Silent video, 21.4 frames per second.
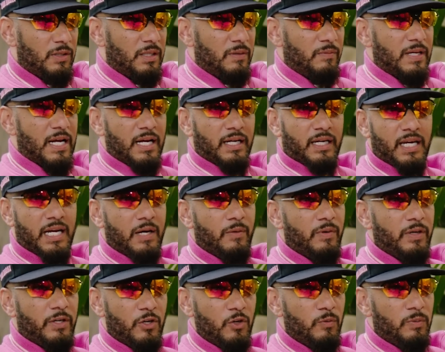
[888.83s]
Then when I came
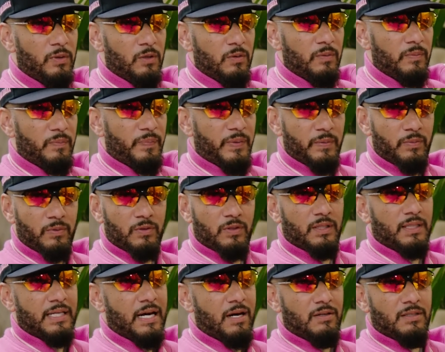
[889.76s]
with Hublot, people
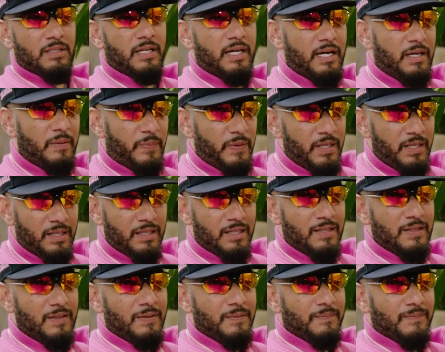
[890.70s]
thought that was an A P, you know
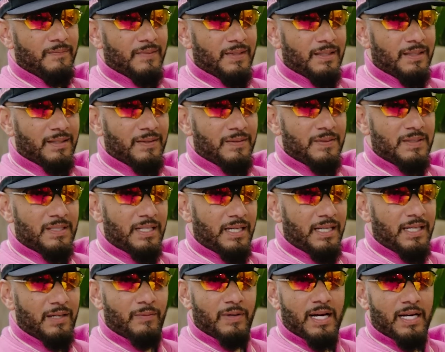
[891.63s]
what I'm
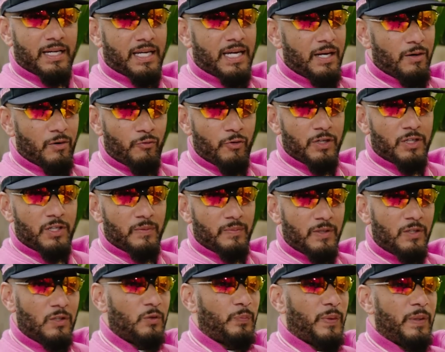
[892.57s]
saying. And when I came with Richard
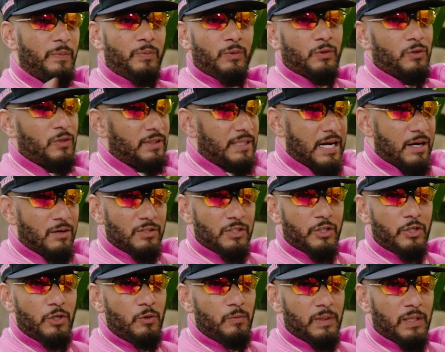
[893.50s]
Mille, people thought that was
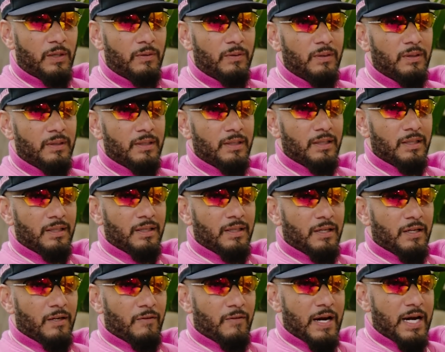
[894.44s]
a Hublot,
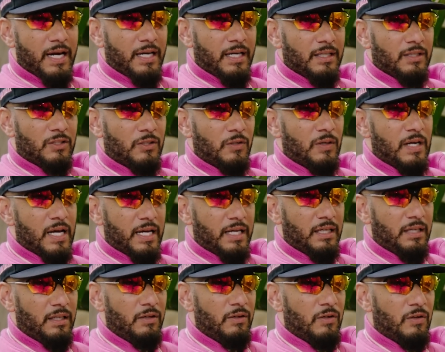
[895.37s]
right? And so,
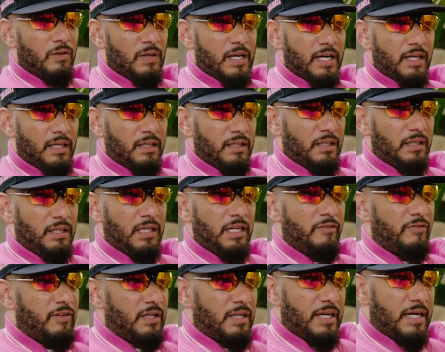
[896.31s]
like, you know, like,
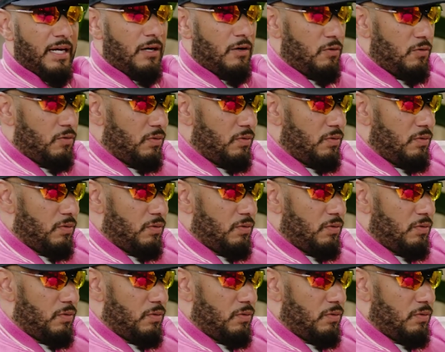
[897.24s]
even now.